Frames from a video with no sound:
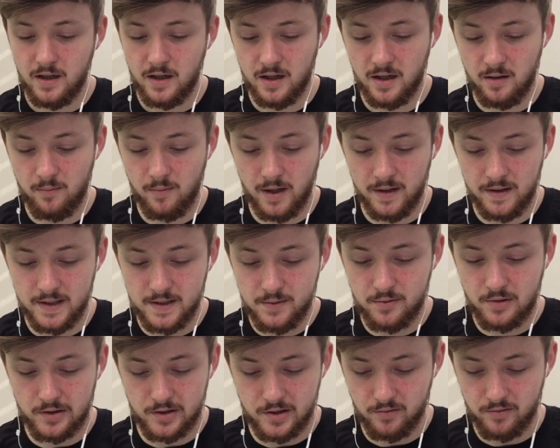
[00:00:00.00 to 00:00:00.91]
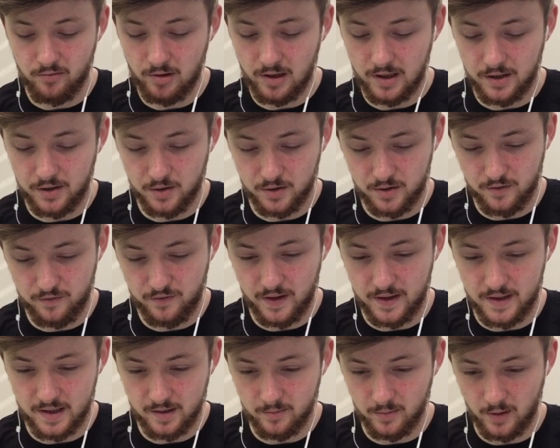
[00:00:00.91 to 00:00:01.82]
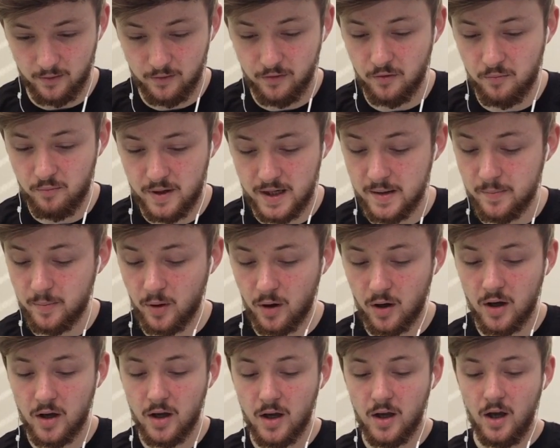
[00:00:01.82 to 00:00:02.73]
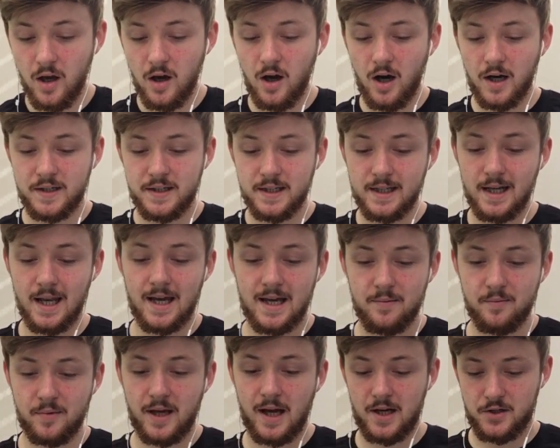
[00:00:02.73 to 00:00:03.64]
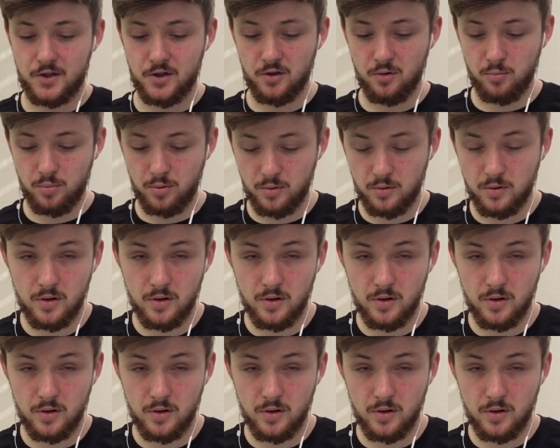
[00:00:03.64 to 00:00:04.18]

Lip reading: And this was actually really good defending from me, but I did let him catch up